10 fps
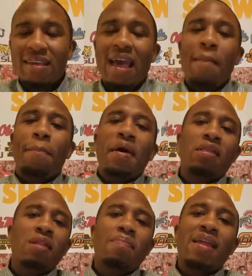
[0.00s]
They got
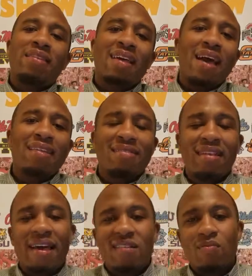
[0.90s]
busted by the Titans
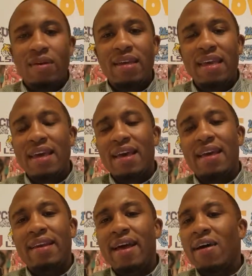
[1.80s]
last week,
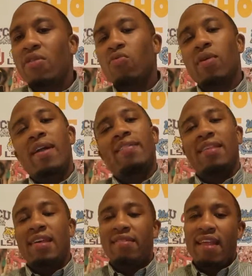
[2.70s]
and now the
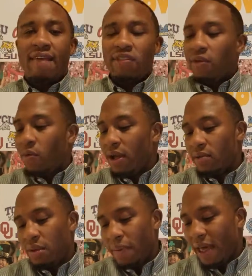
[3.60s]
Redskins have their way
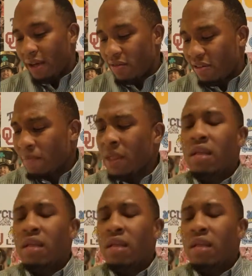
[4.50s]
with the Packers.